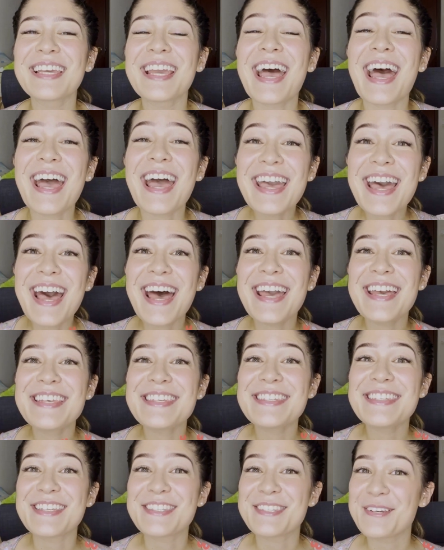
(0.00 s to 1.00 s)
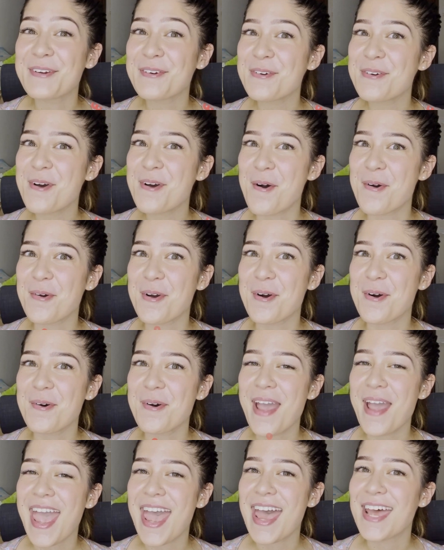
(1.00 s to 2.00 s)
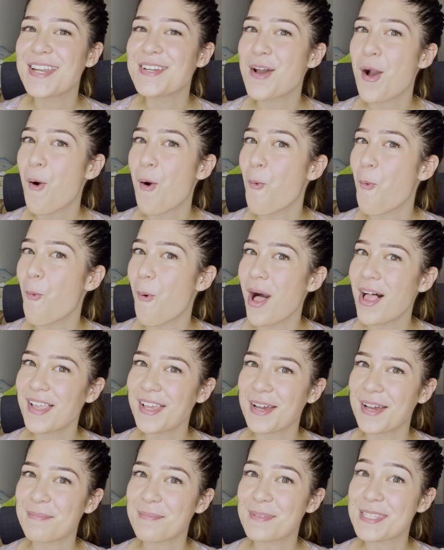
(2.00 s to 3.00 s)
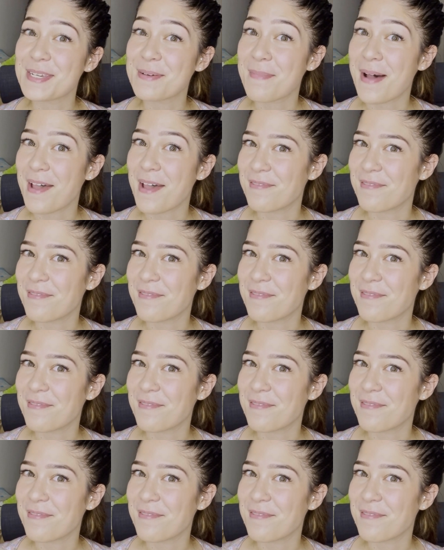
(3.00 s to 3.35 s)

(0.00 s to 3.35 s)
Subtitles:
Hi guys, it's your girl Coco and welcome to my